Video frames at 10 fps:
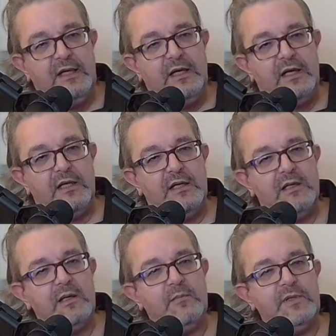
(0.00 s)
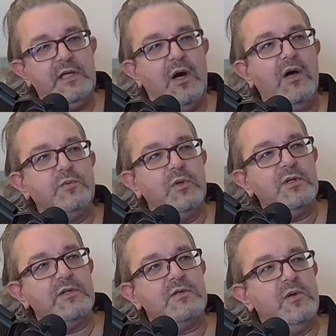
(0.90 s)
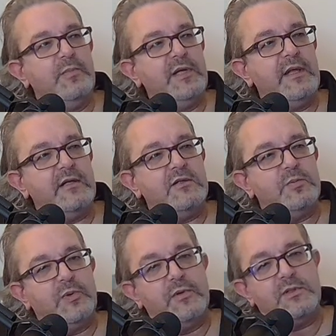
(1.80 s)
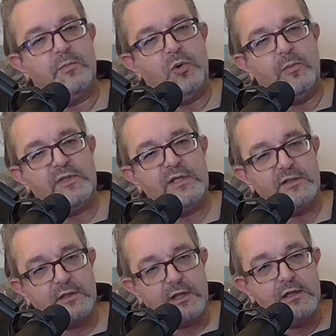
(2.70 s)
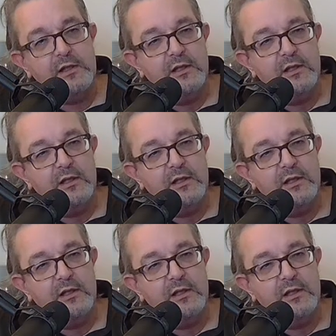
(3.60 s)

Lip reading: I'd want to sort of be there to support my sister.